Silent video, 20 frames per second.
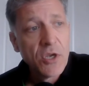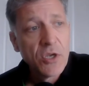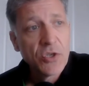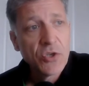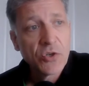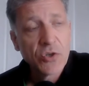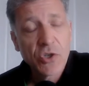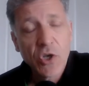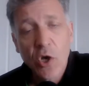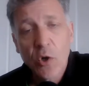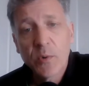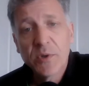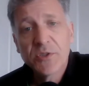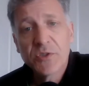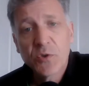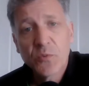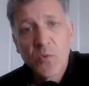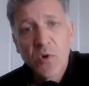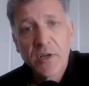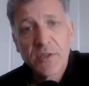you're going
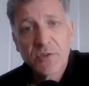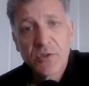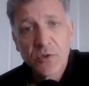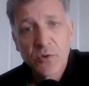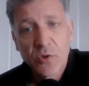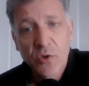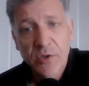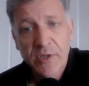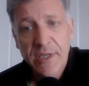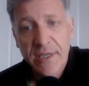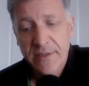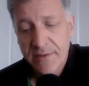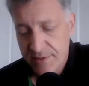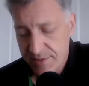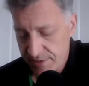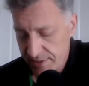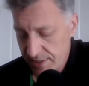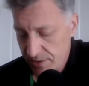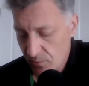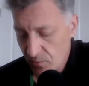to want to look and
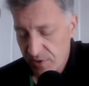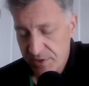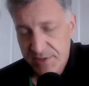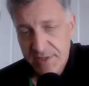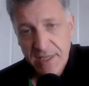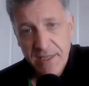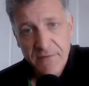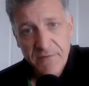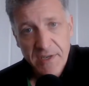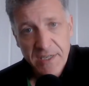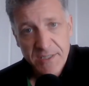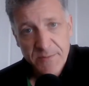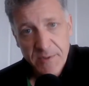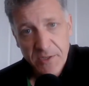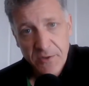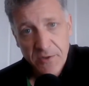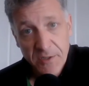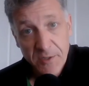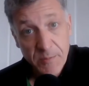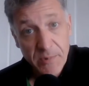see what's the
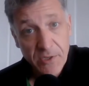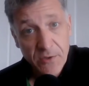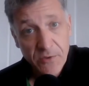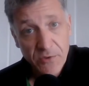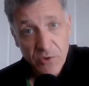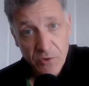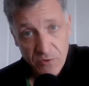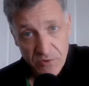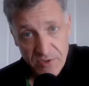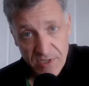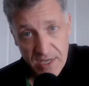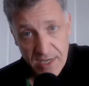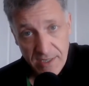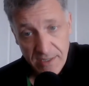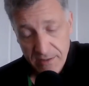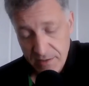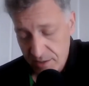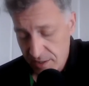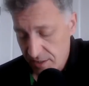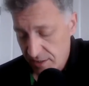investment going to be on your side.